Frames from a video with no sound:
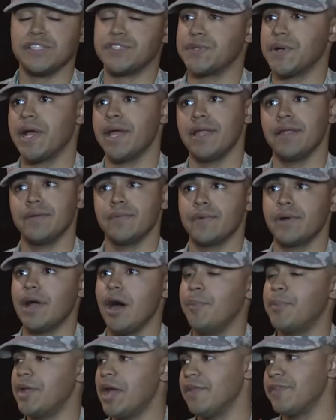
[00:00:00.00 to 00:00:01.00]
it's great. We're
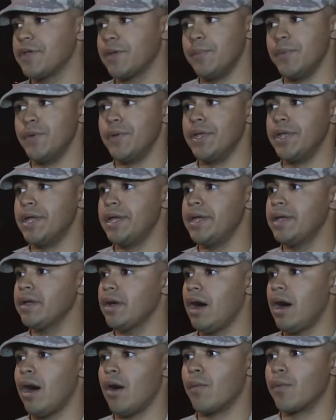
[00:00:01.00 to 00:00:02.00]
helping out the community.
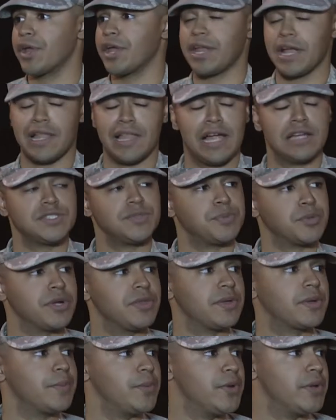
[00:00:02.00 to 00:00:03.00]
Uh, we're getting a lot of support of
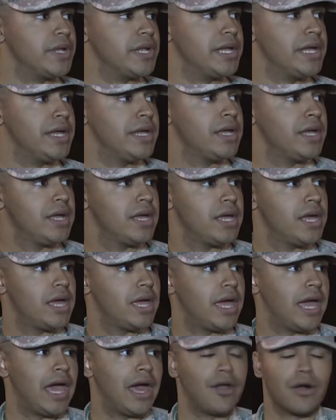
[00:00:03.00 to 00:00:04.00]
the community,
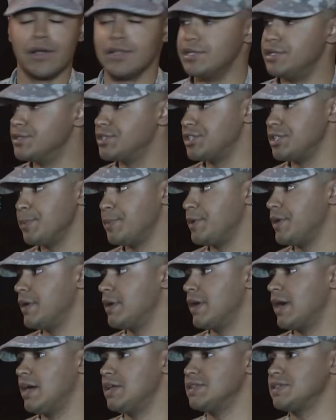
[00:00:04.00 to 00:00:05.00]
and our leadership
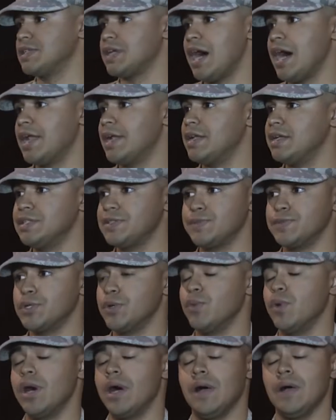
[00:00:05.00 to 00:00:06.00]
here has guided us
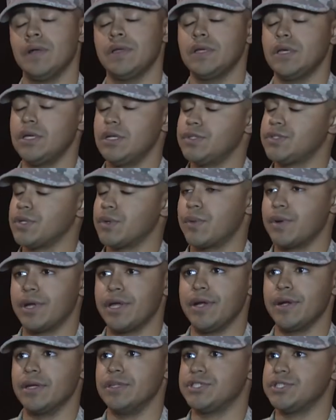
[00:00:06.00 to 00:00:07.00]
real well. So we're
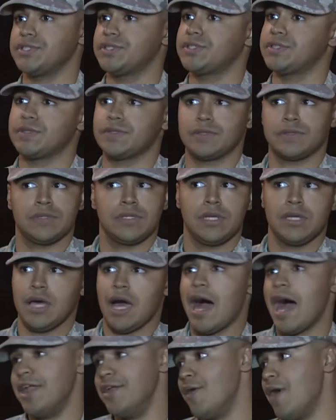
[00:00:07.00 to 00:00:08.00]
here just.
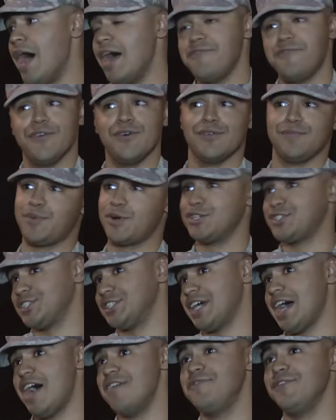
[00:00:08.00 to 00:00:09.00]
I know I feel
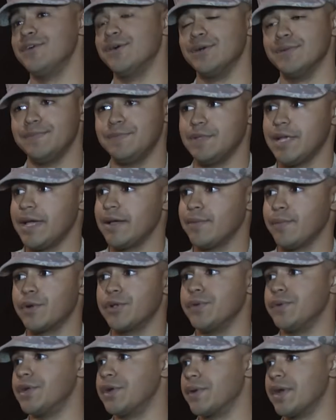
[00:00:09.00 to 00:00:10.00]
personally. I feel like we're
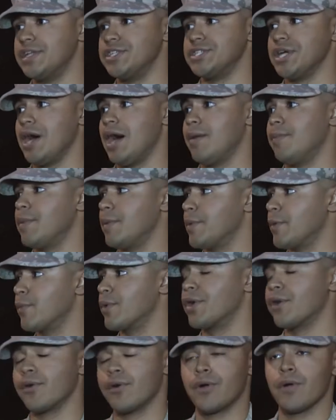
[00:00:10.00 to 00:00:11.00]
doing a great job. I mean,
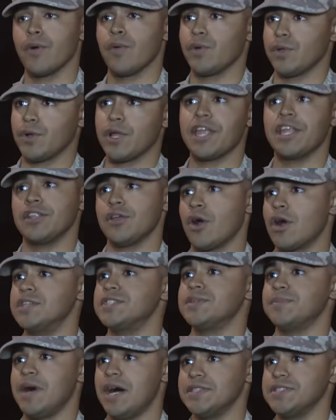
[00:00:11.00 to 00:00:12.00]
we're, we're getting the
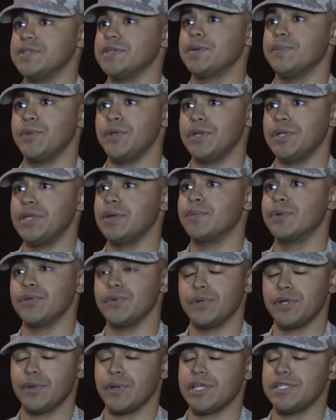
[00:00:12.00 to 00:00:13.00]
hearts and minds of the community, and we're
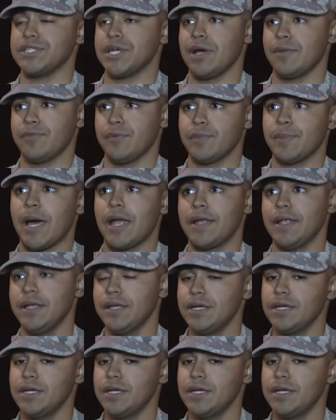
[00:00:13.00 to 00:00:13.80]
doing a great job with that.